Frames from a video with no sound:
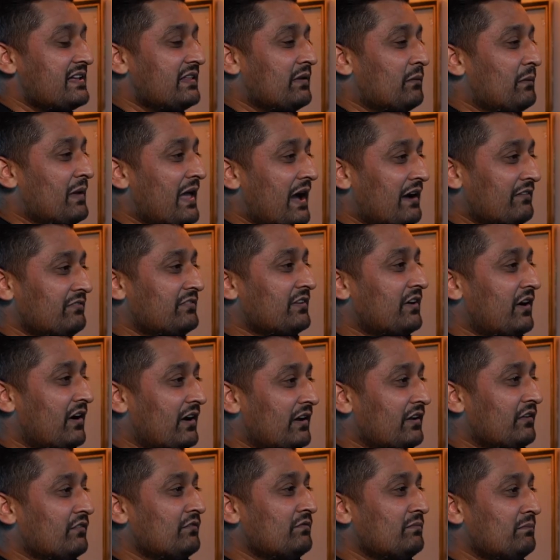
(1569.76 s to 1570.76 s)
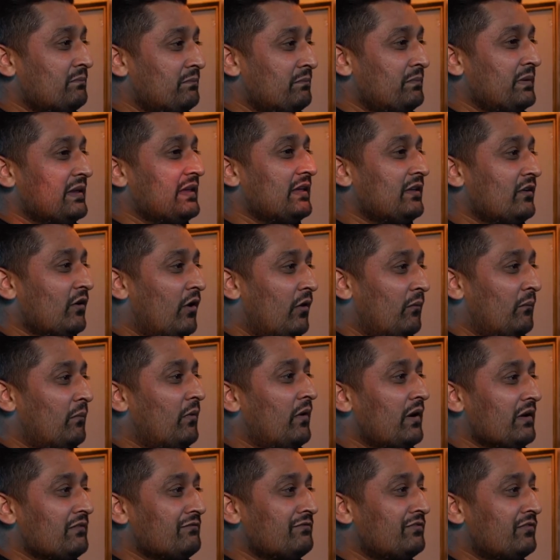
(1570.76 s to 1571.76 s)
that we have to kind of be on
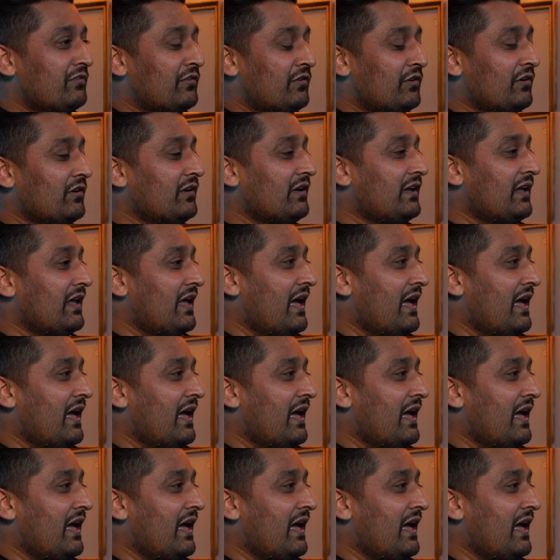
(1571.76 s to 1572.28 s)
point for.